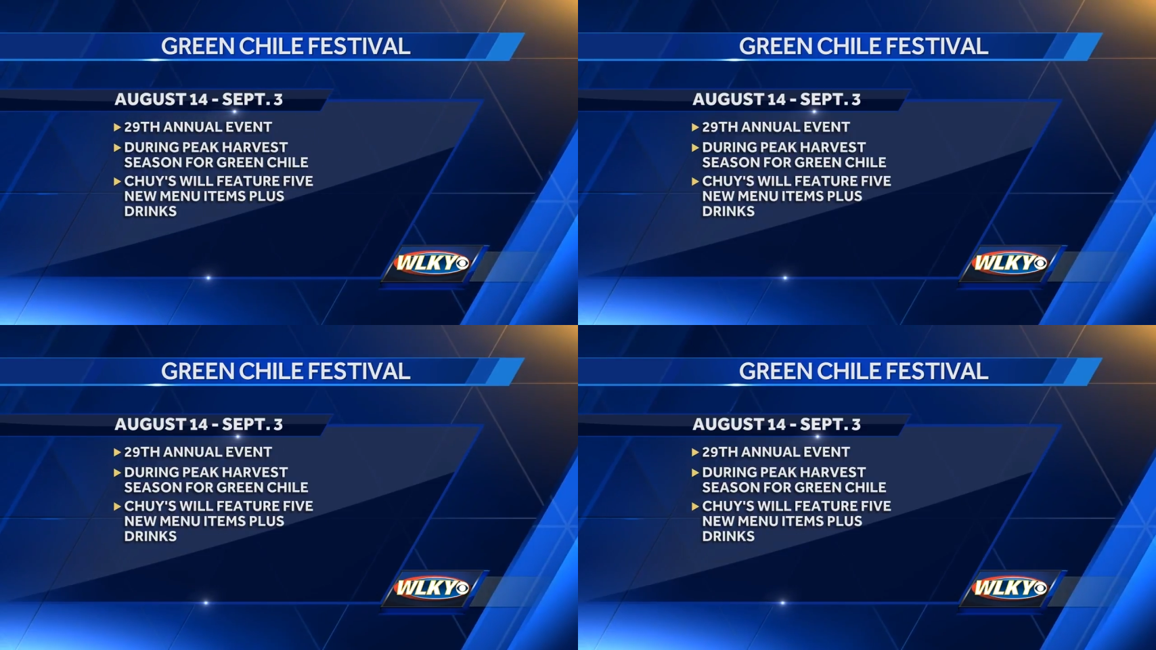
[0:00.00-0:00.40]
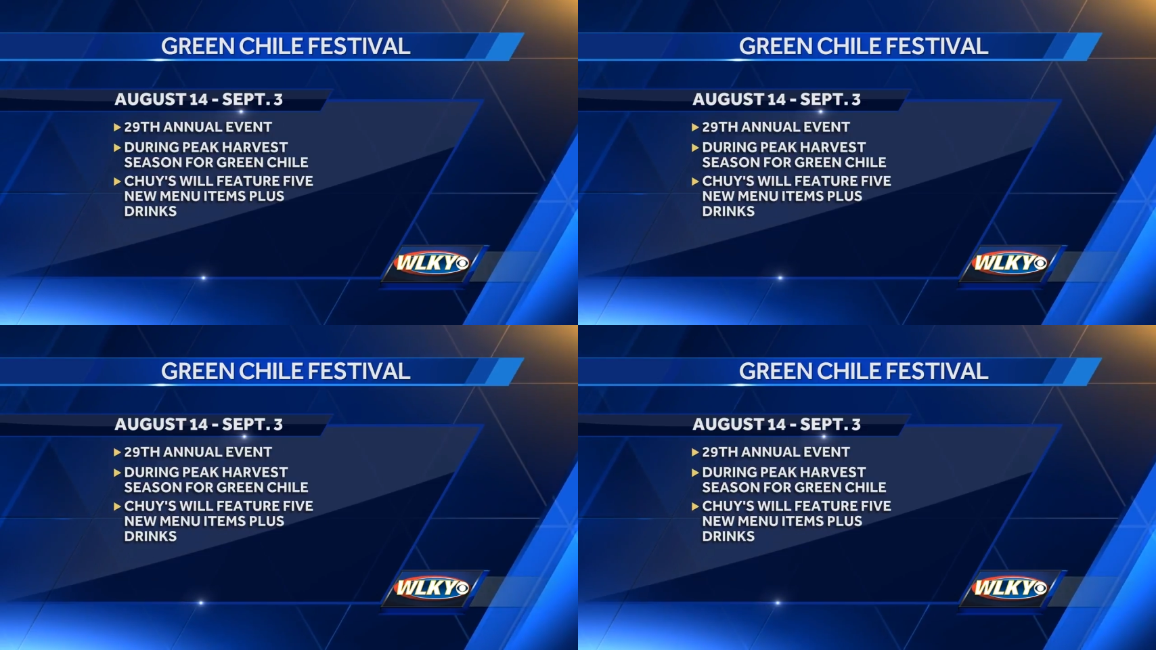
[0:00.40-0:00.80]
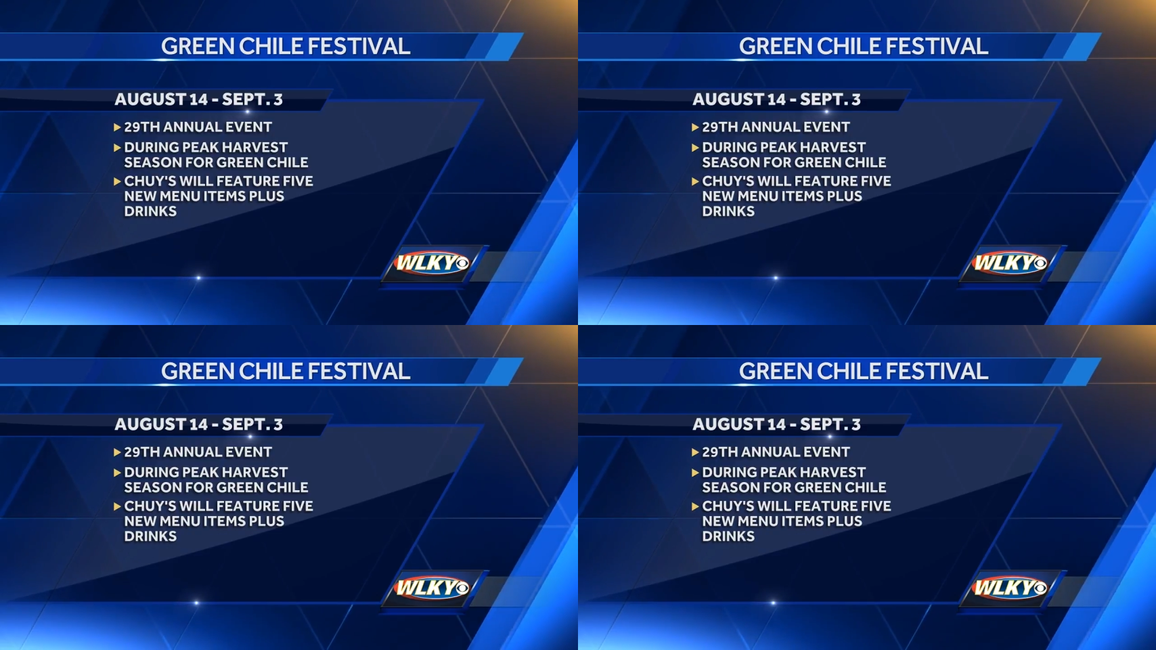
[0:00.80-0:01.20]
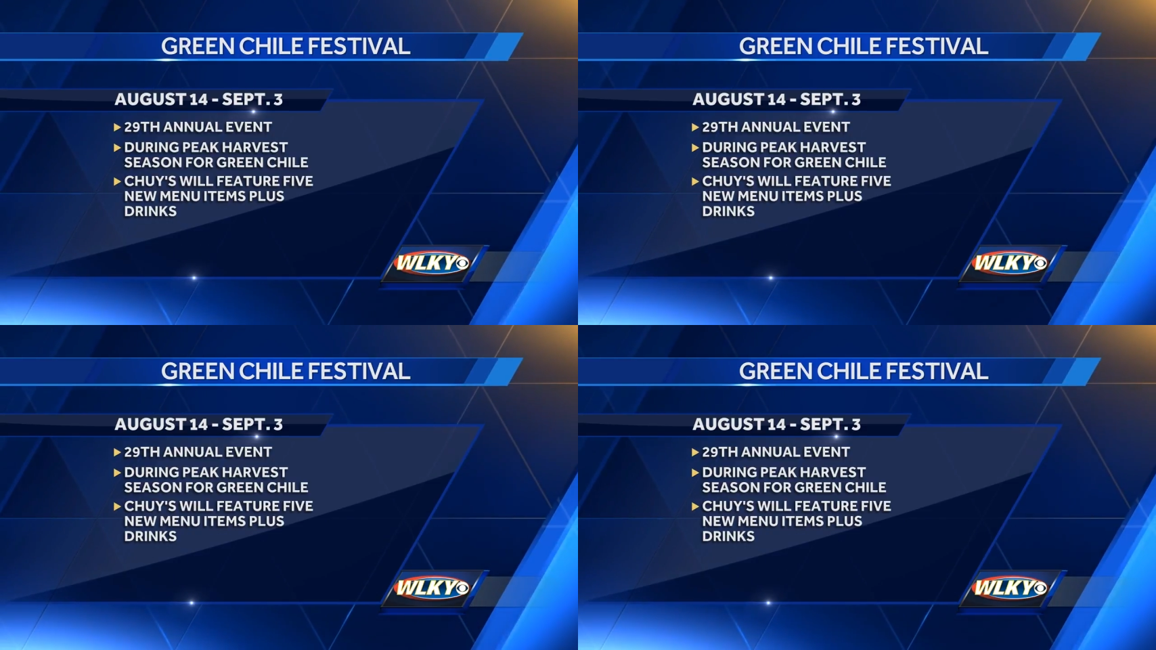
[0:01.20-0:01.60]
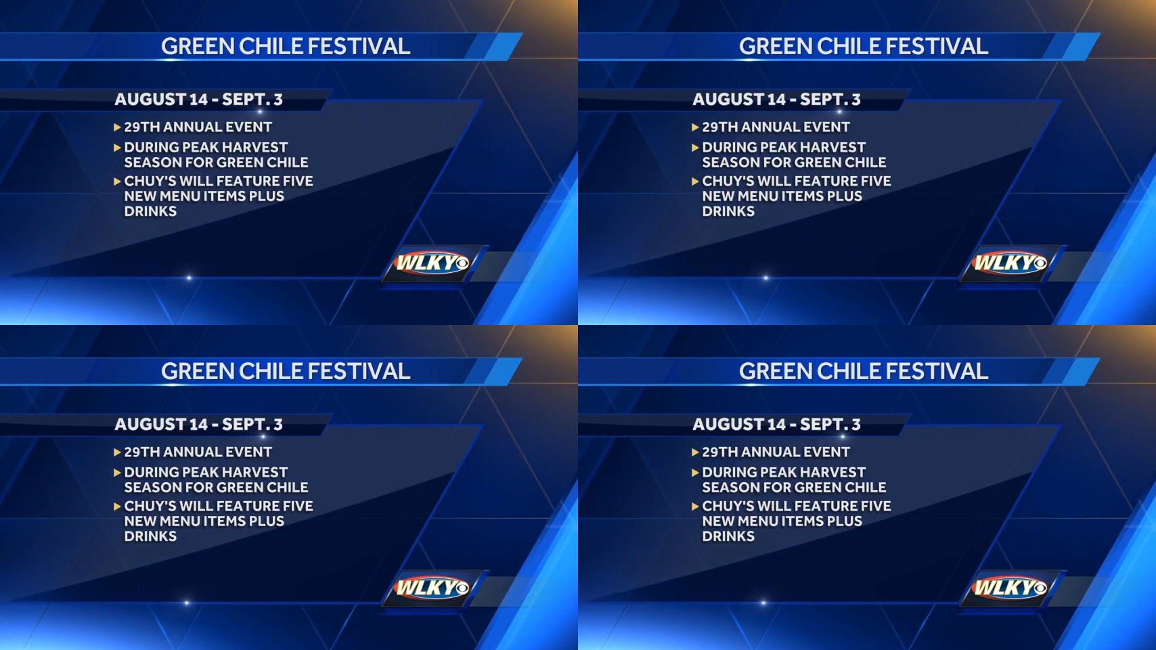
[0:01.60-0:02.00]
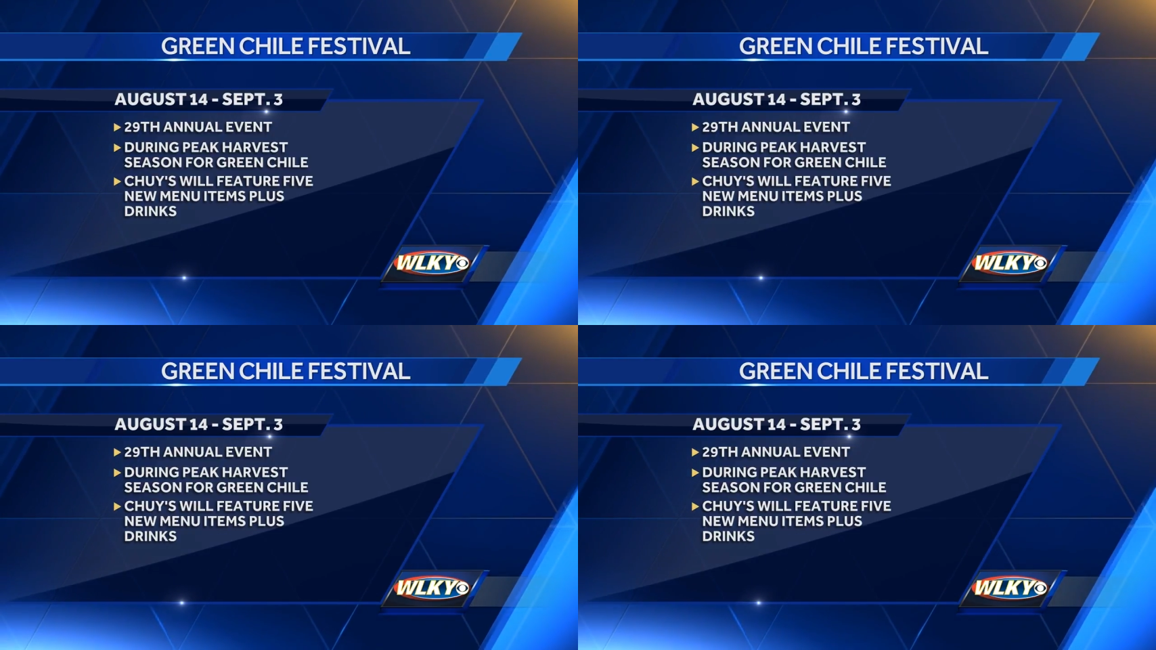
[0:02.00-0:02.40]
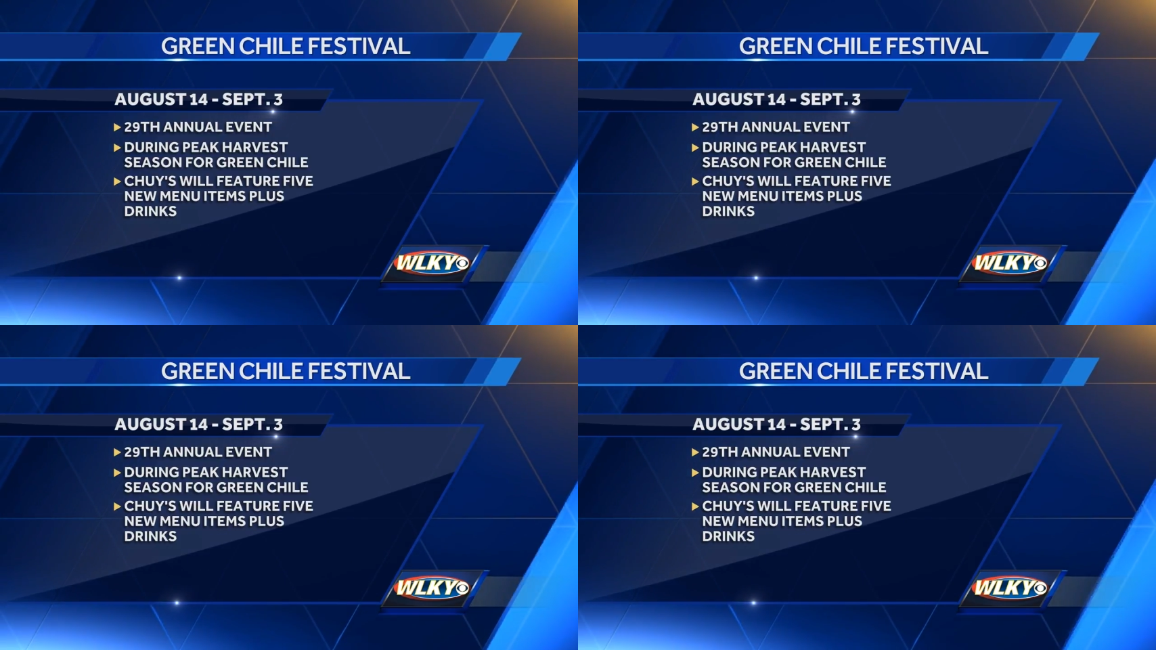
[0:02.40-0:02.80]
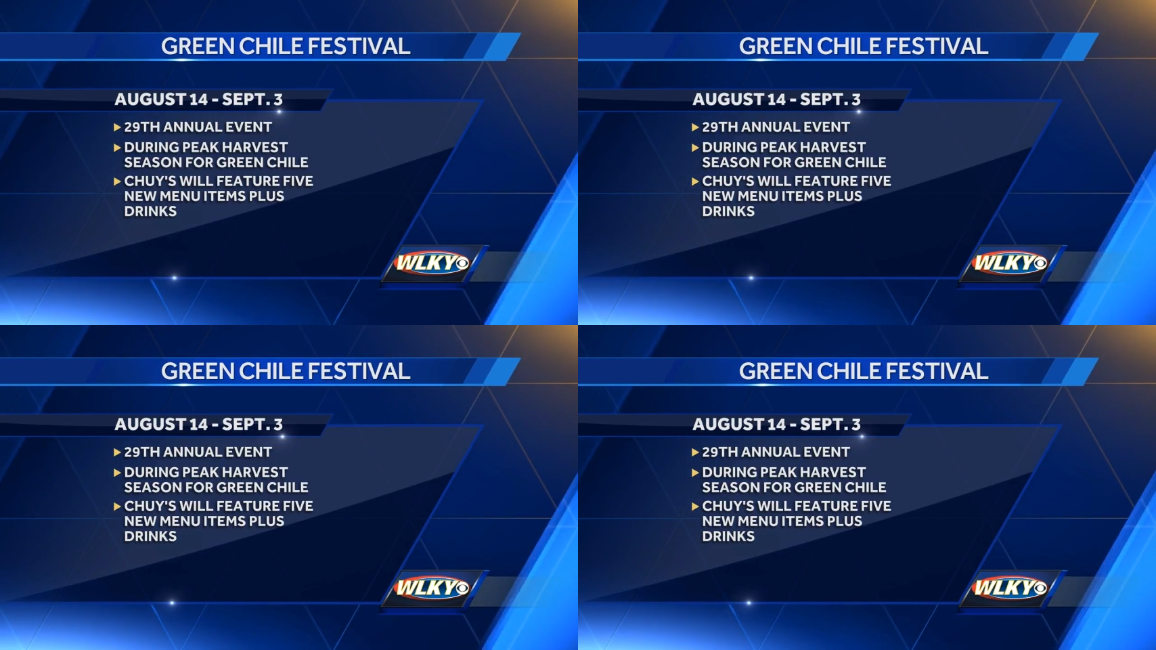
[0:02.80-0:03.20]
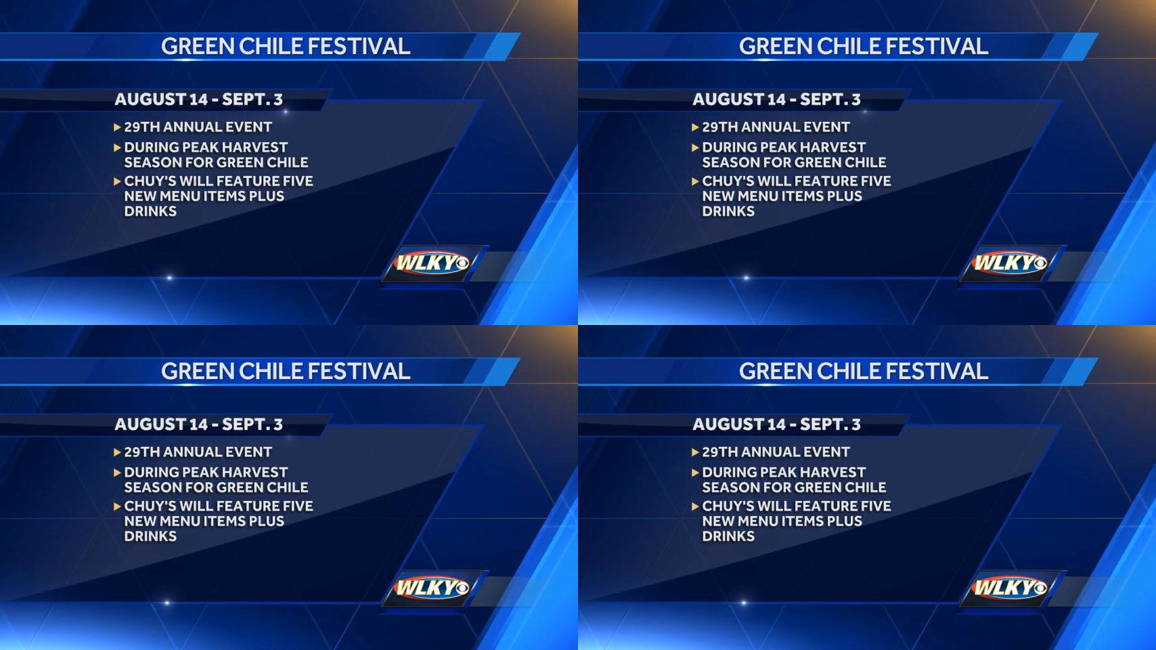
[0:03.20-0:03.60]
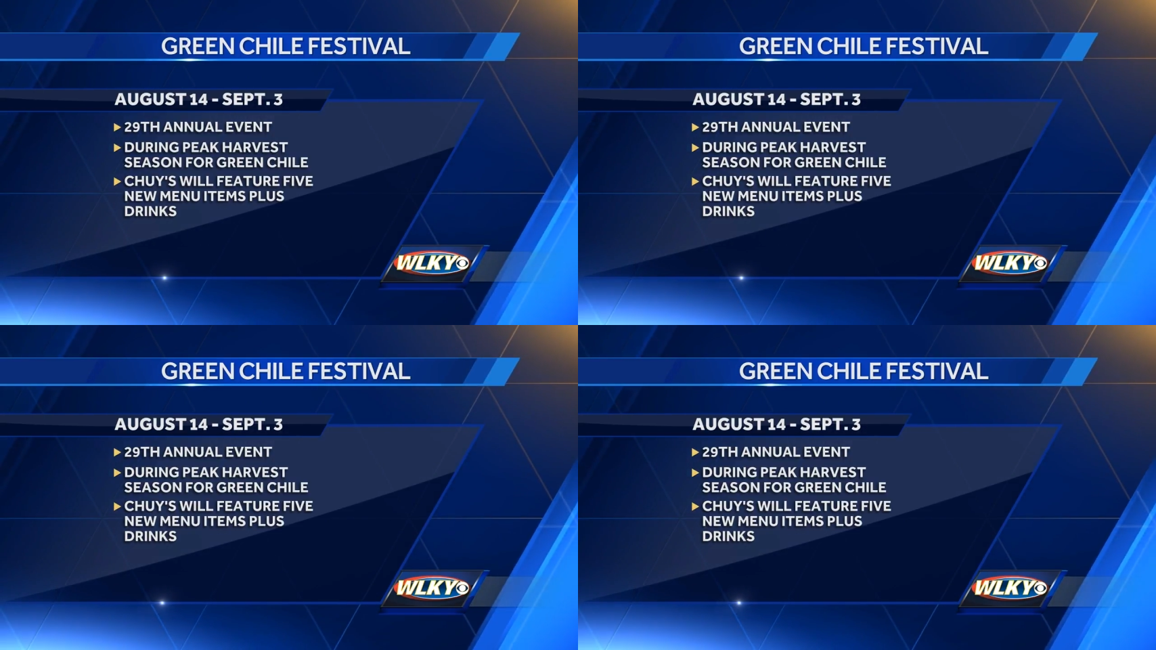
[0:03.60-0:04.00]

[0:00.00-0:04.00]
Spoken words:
Nobody's mouth can be seen.